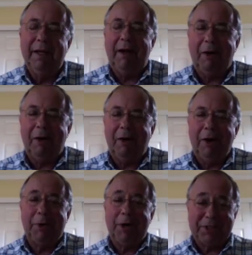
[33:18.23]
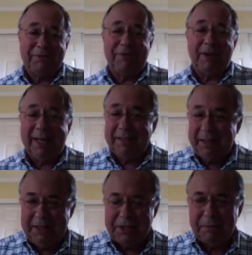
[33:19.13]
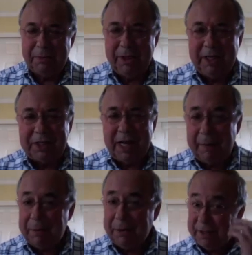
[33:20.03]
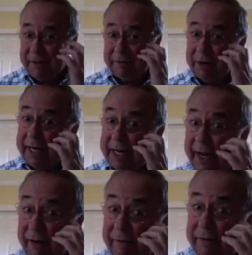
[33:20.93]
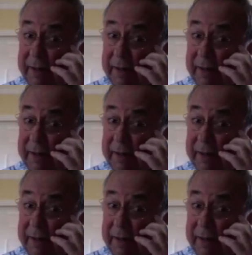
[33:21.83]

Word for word: hard pressed to find some good examples of right now